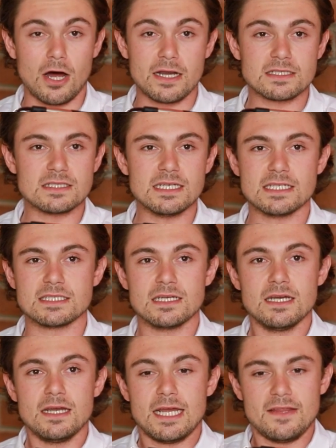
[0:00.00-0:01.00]
Honestly, it's
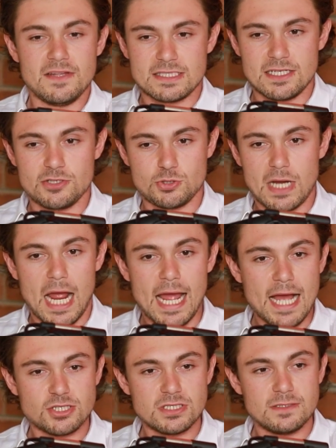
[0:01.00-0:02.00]
in this industry.
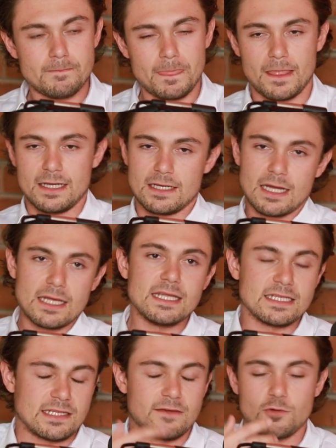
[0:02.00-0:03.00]
I
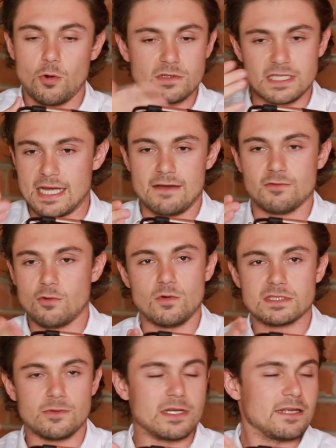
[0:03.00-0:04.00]
of course I have
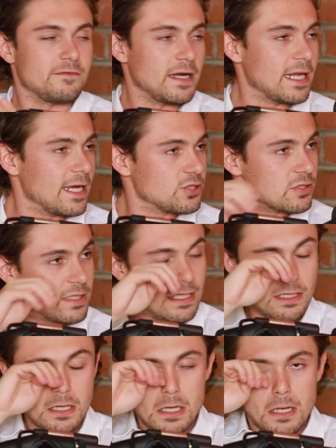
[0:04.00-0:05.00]
goals I want to hit
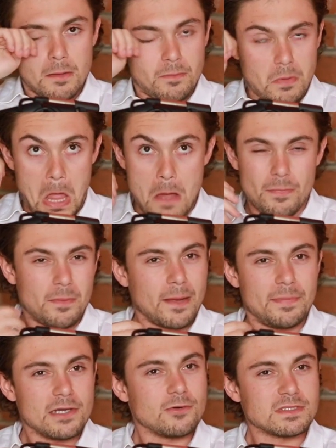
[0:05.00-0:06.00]
financially, but my
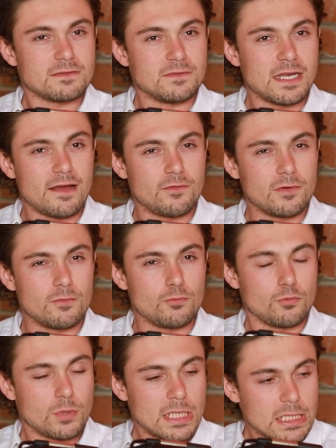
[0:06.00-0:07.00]
big goals have never
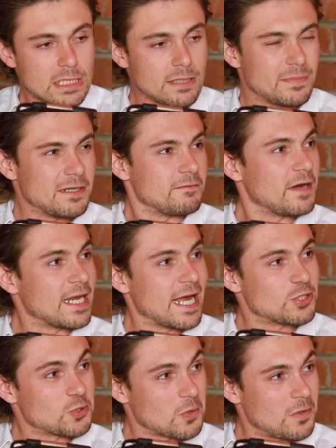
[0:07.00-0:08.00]
really been
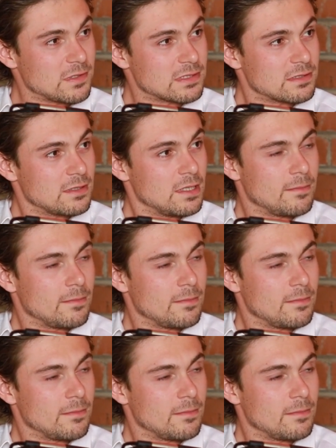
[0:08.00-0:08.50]
financial goals.